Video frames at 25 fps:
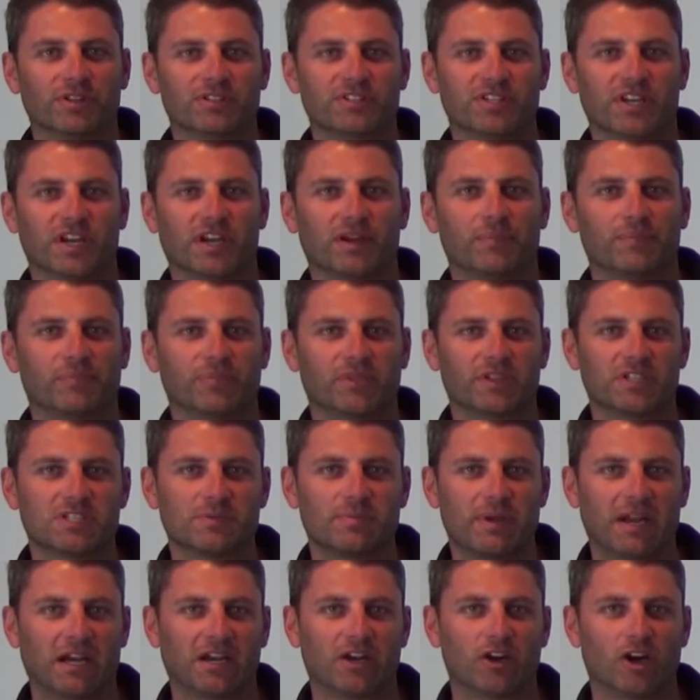So there's
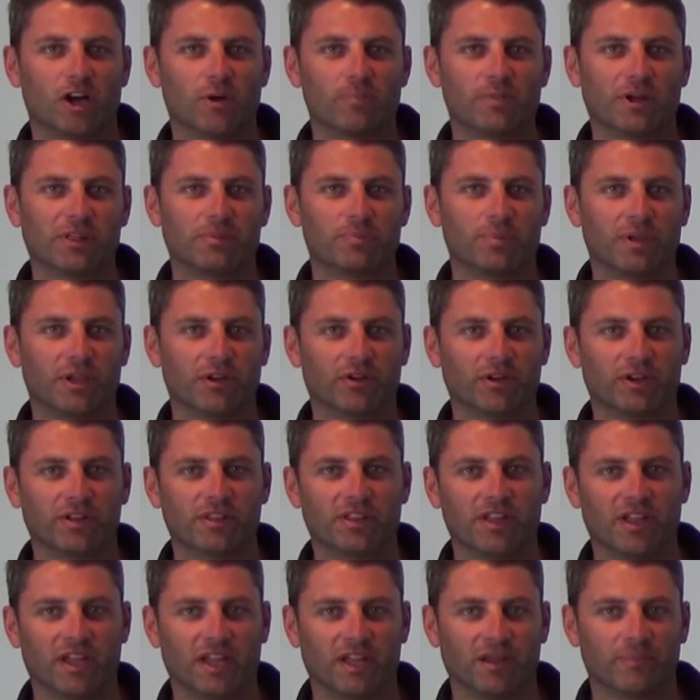about a nine month
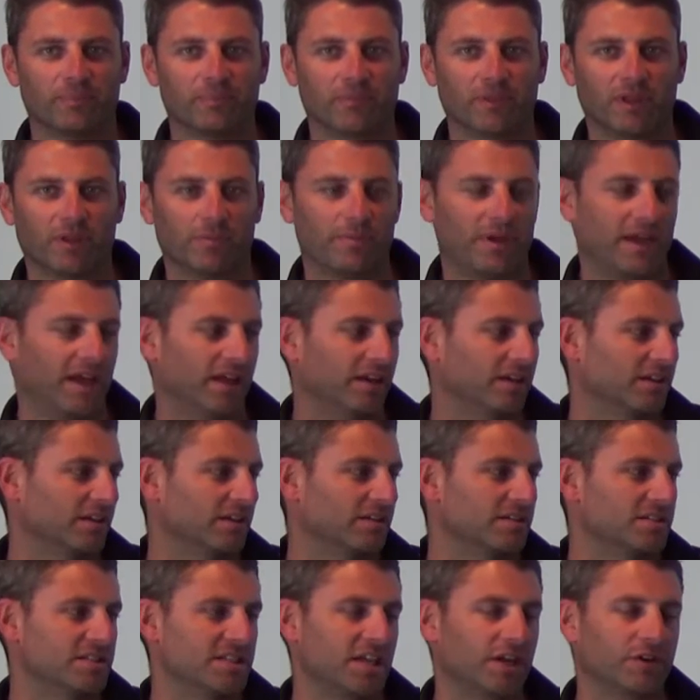period there,
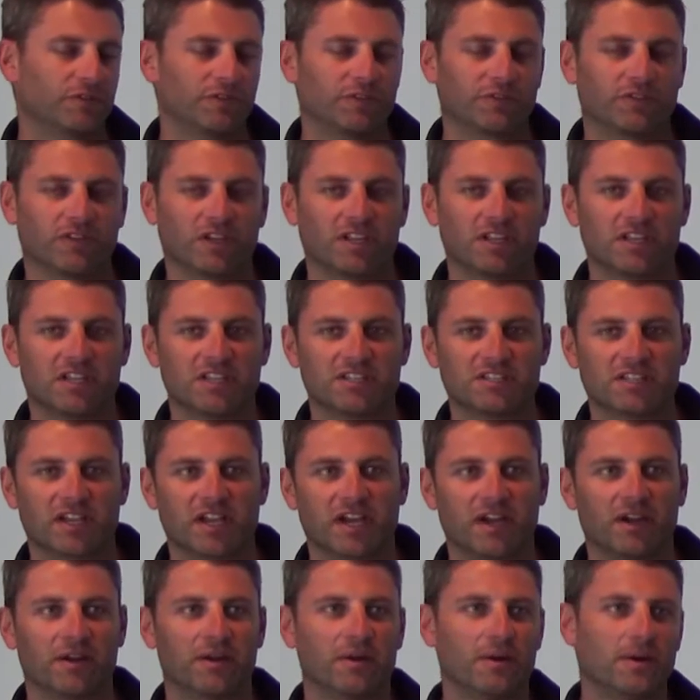about 10 or 15 years
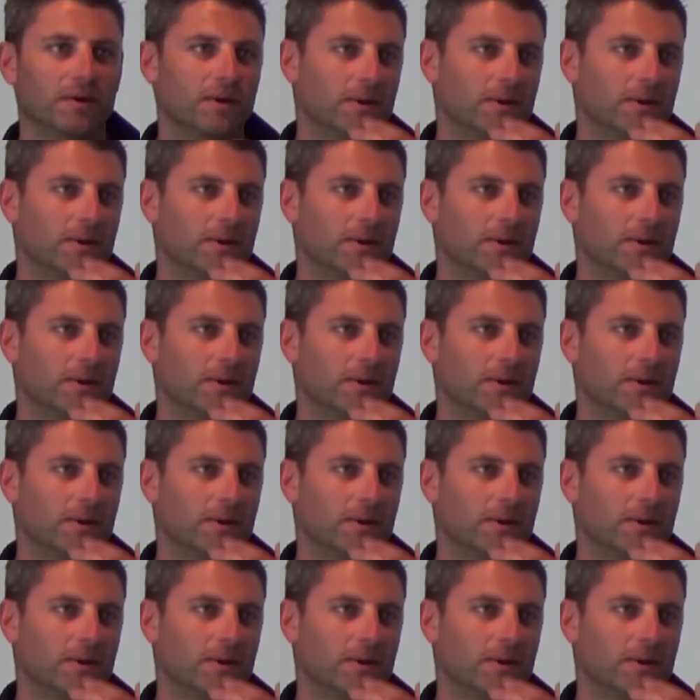ago,